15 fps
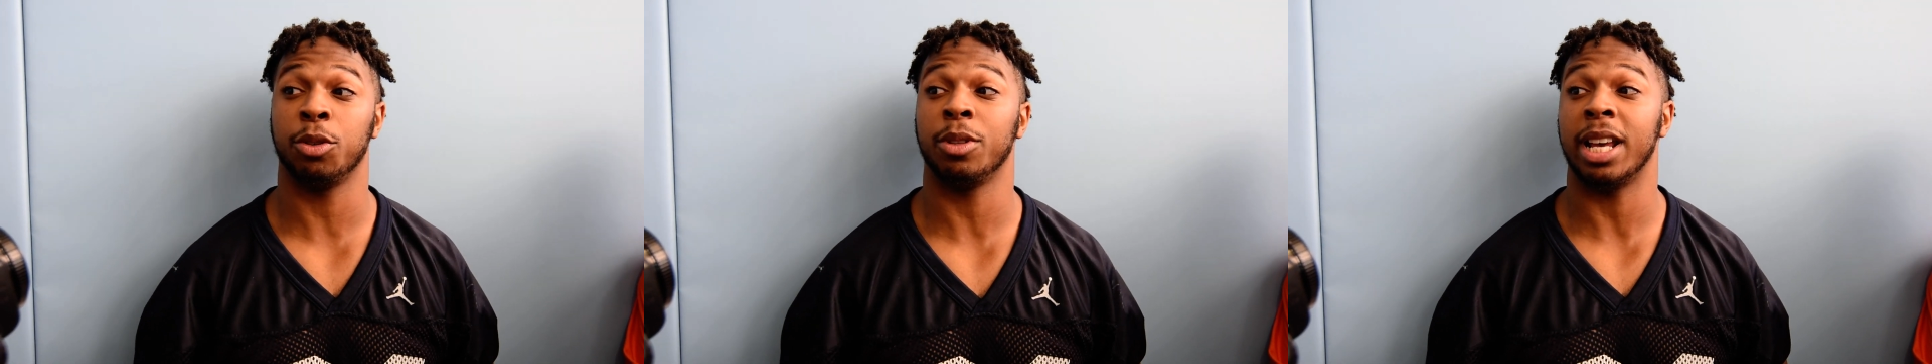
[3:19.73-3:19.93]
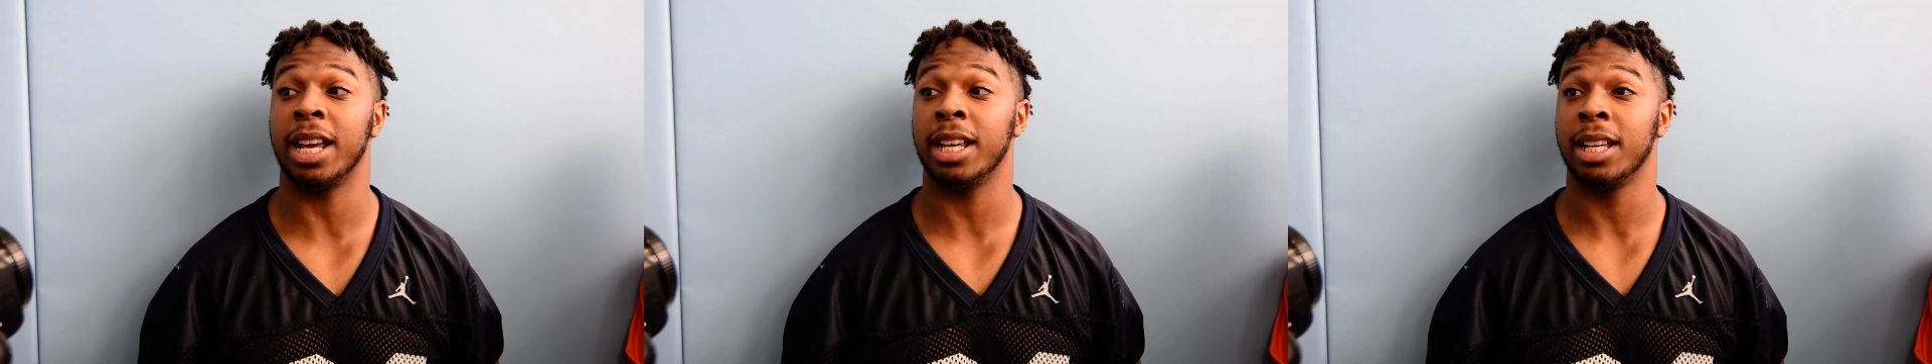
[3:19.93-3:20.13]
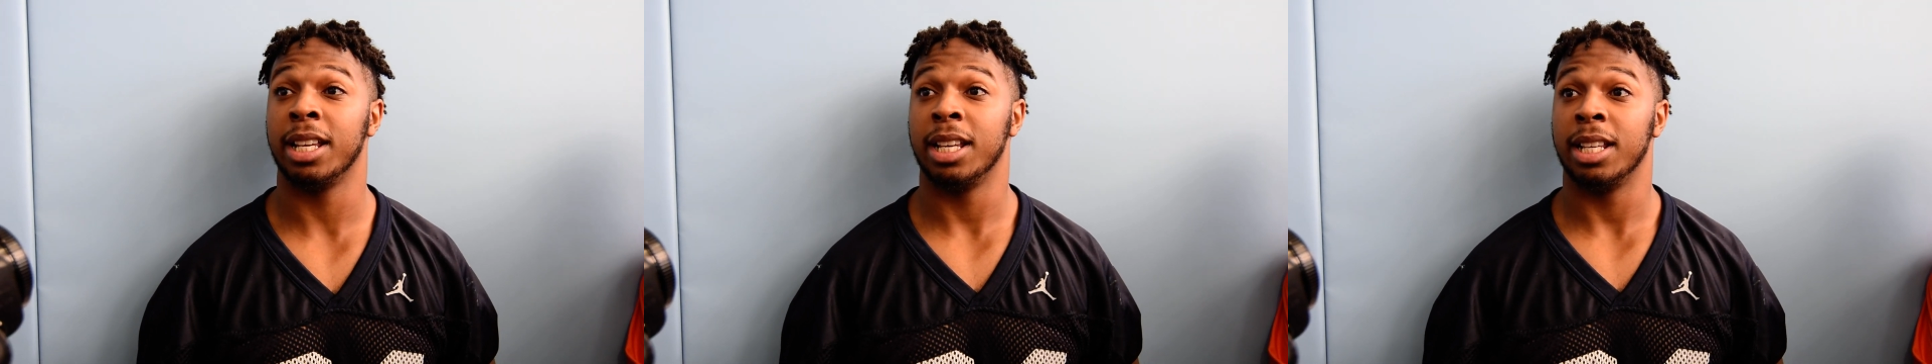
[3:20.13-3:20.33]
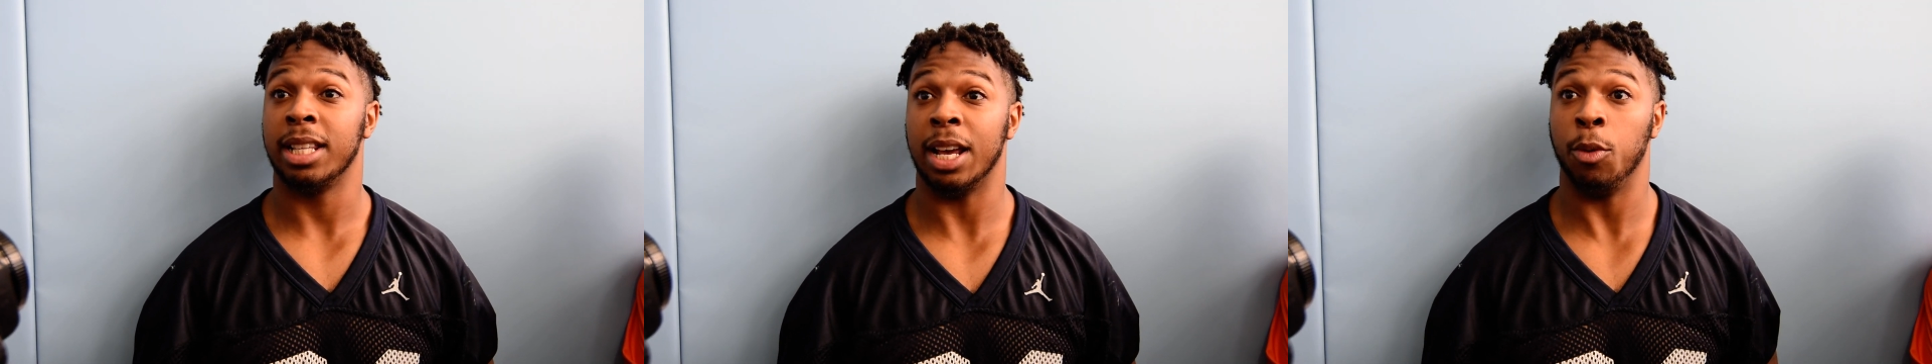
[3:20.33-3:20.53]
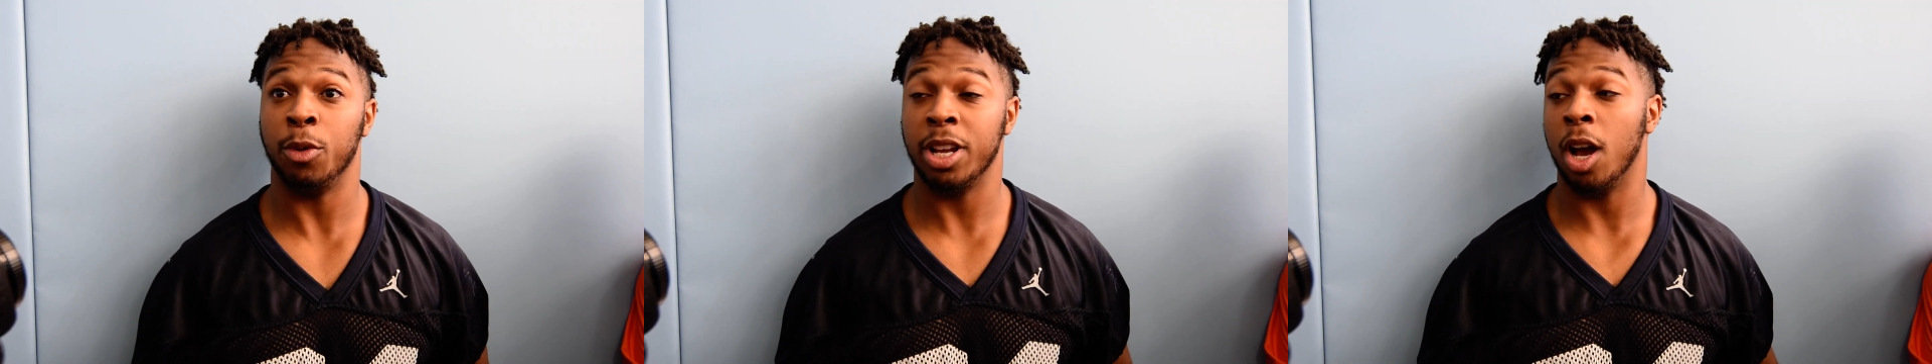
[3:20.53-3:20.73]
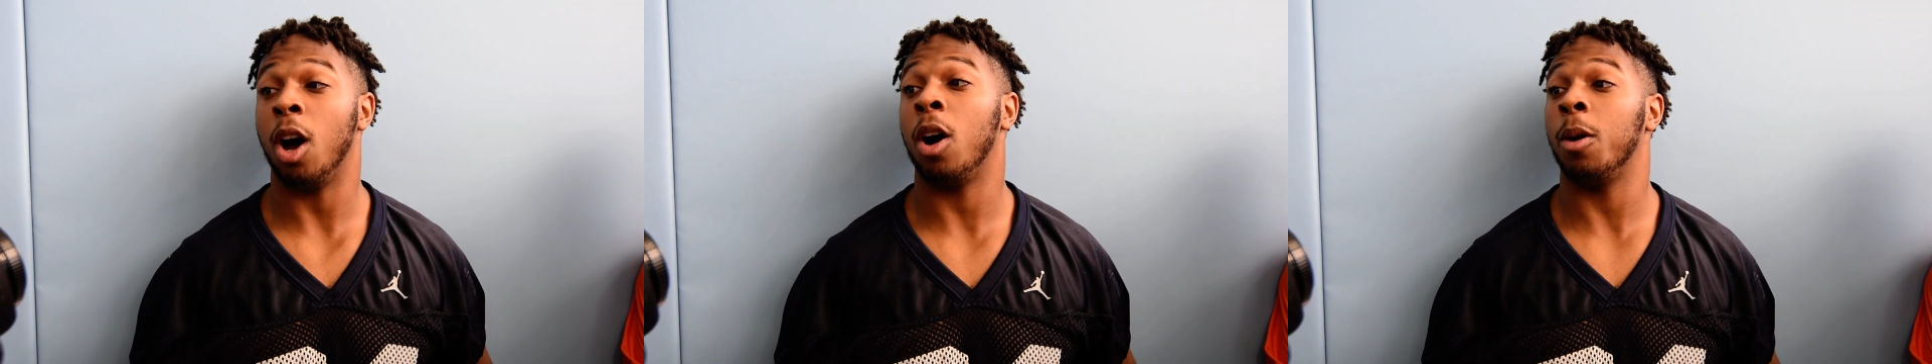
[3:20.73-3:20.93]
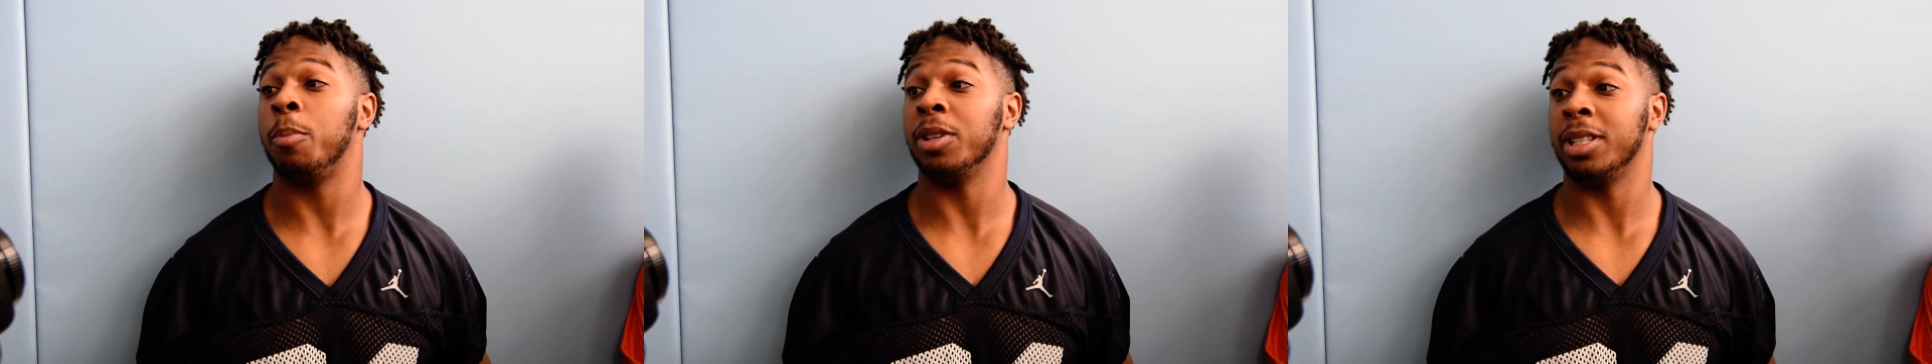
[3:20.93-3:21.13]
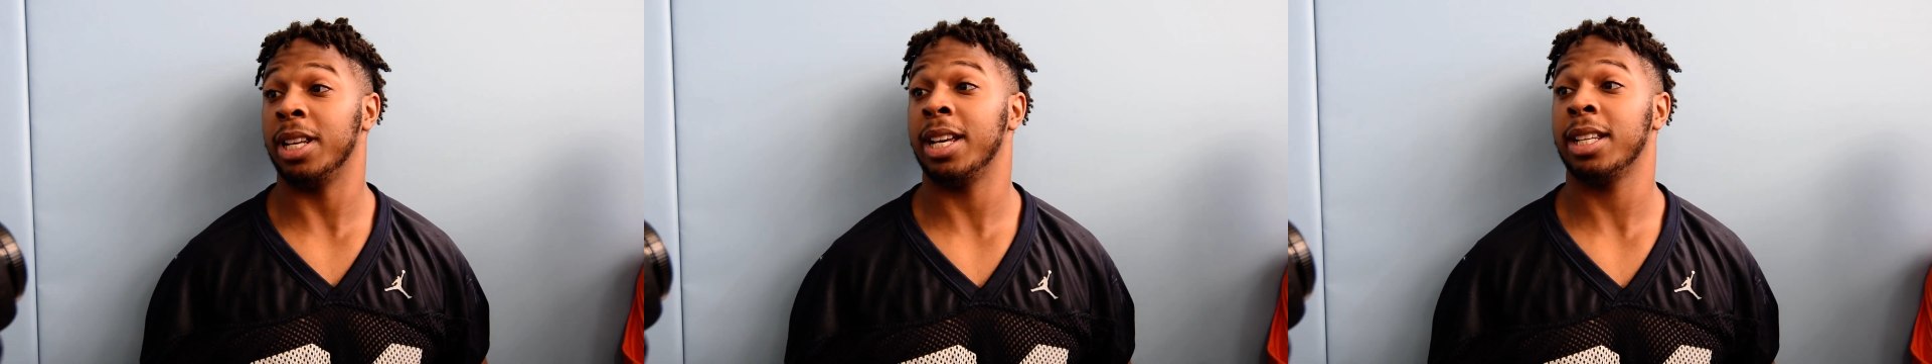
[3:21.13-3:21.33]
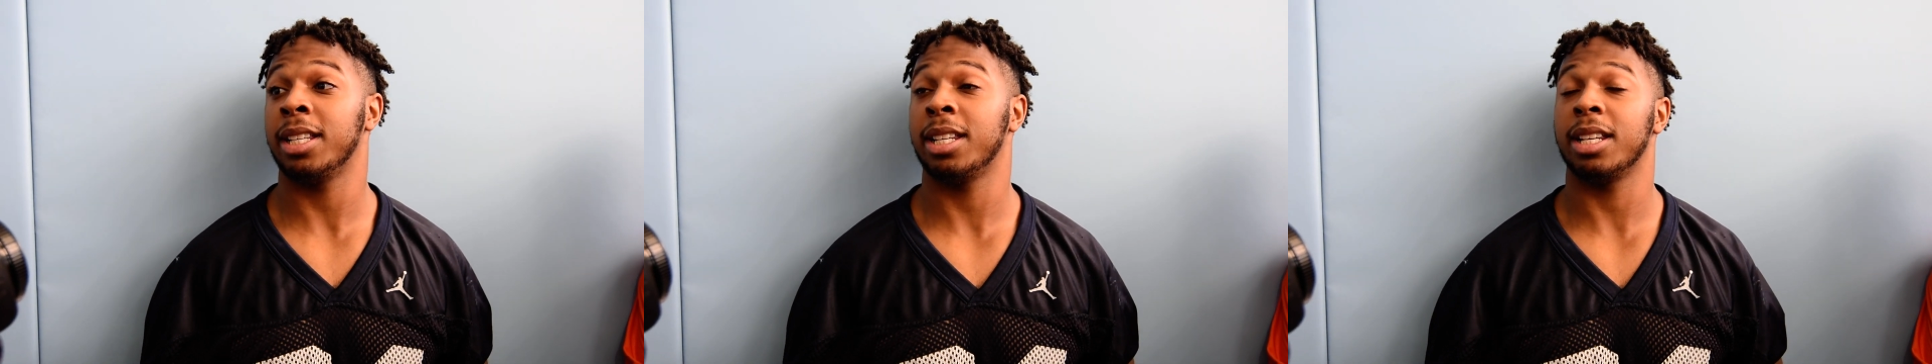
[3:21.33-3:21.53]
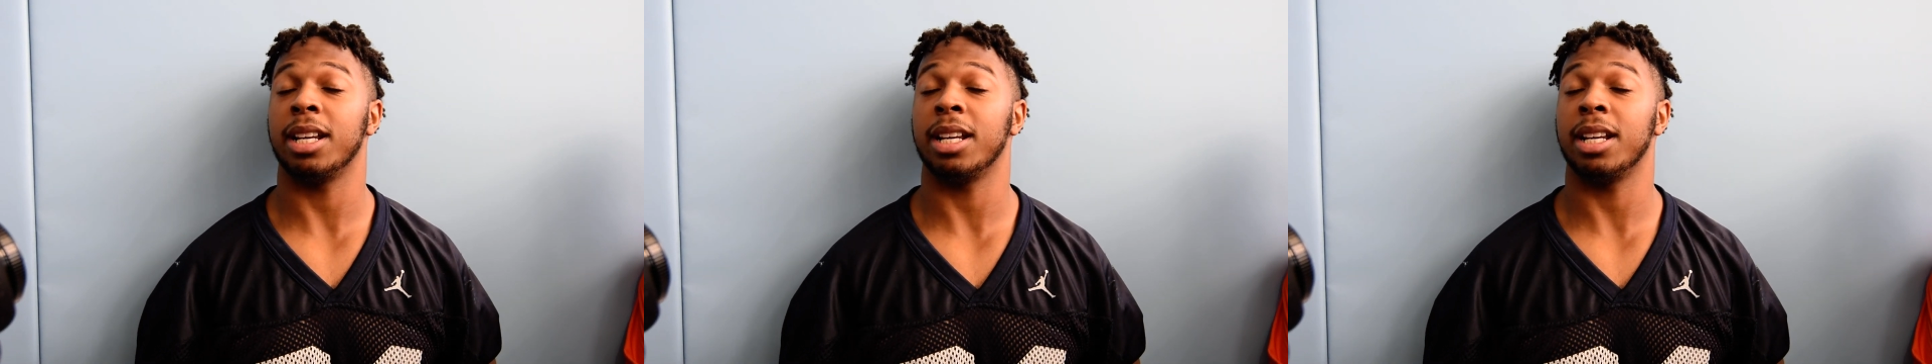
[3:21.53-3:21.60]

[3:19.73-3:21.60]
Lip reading: that we all possessed.